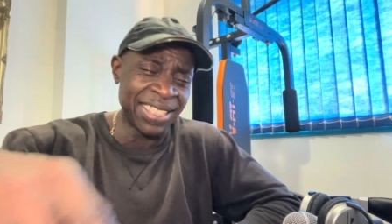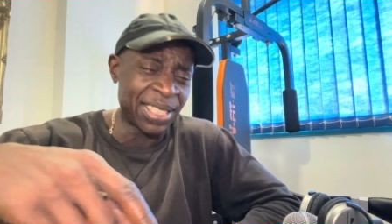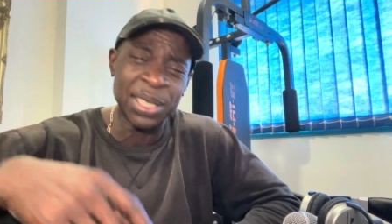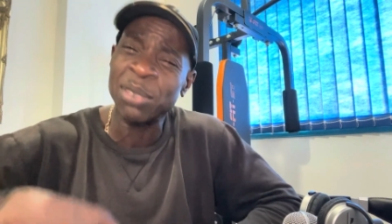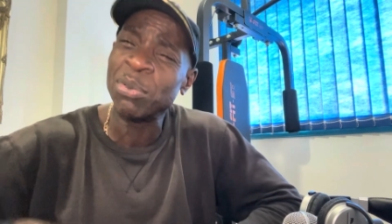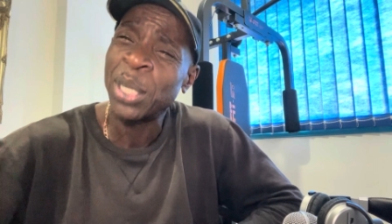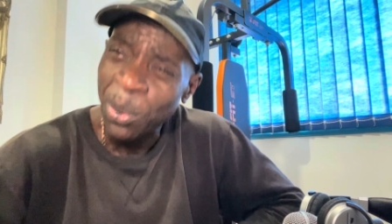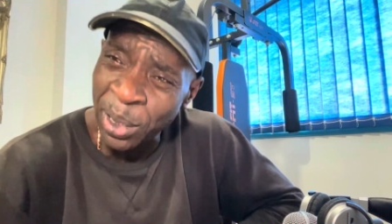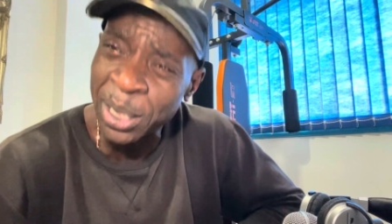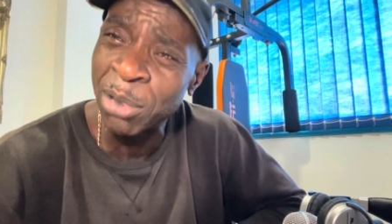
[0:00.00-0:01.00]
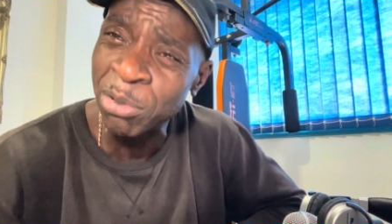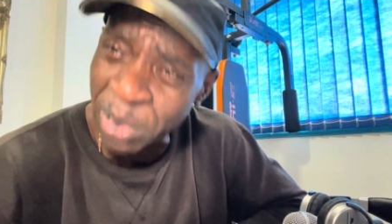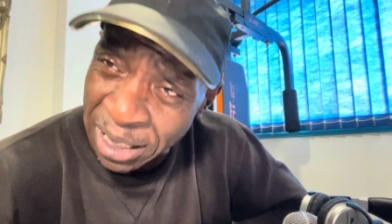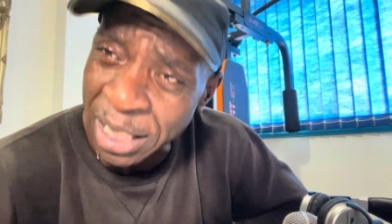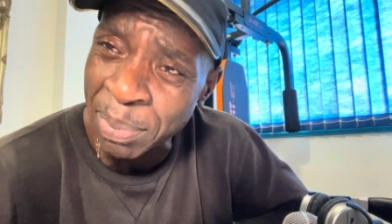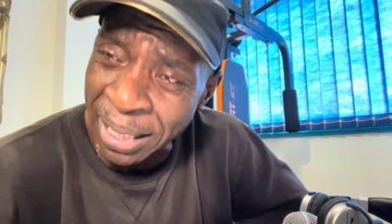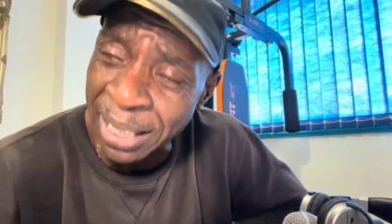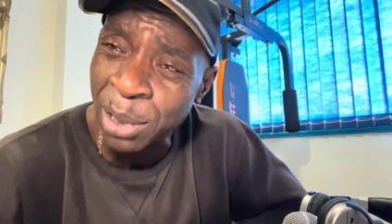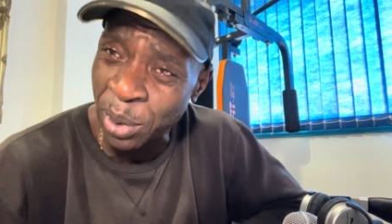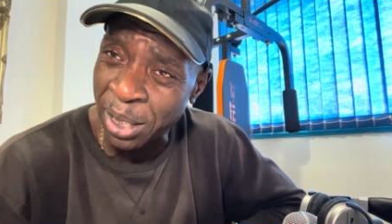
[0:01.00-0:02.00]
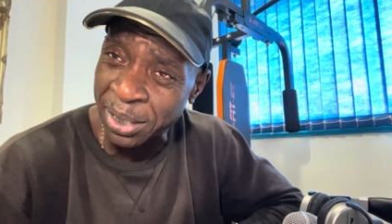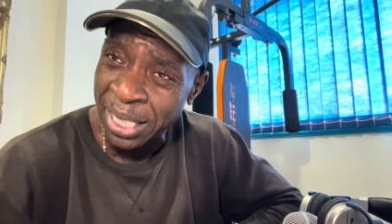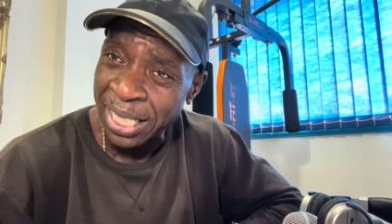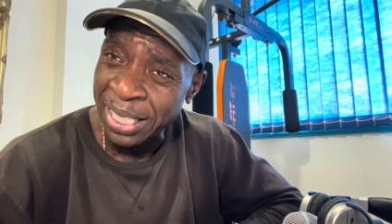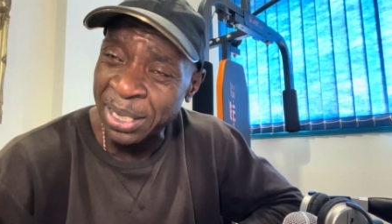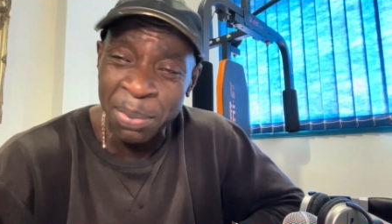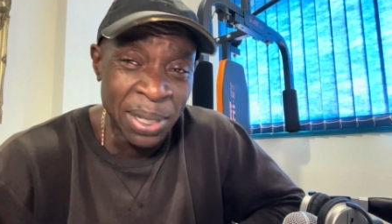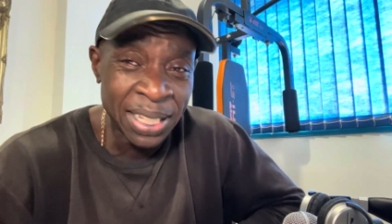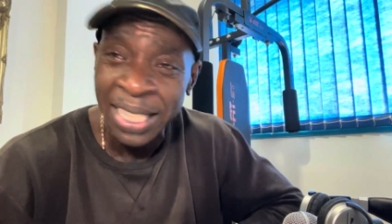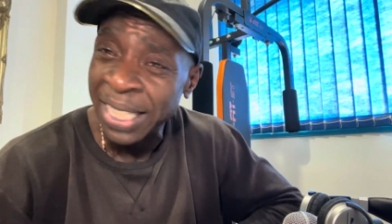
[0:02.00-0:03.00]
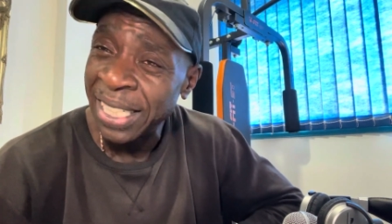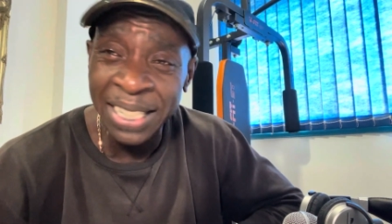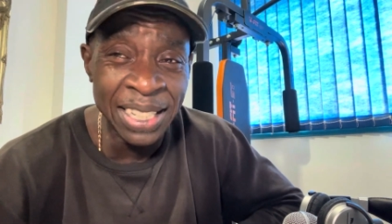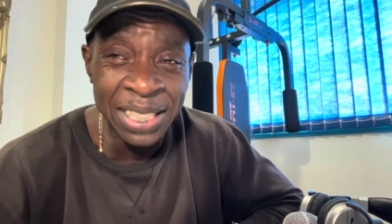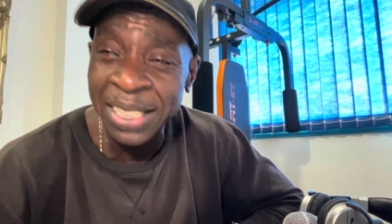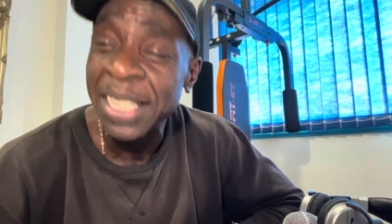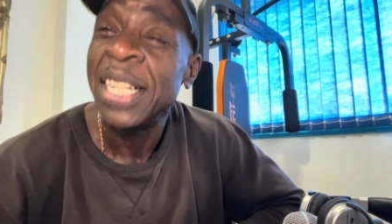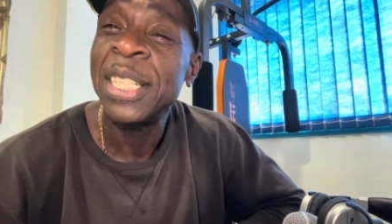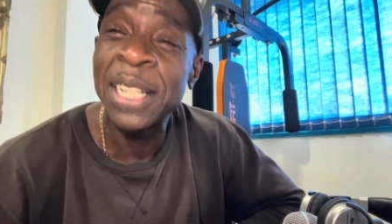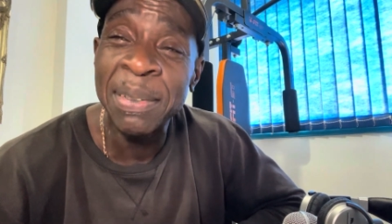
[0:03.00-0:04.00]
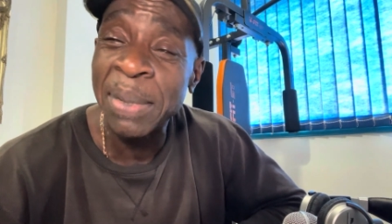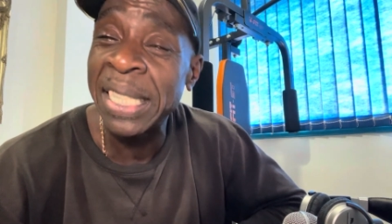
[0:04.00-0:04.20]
To the one of the richest men in the world. Do you know what I mean? You know, it's just, you know,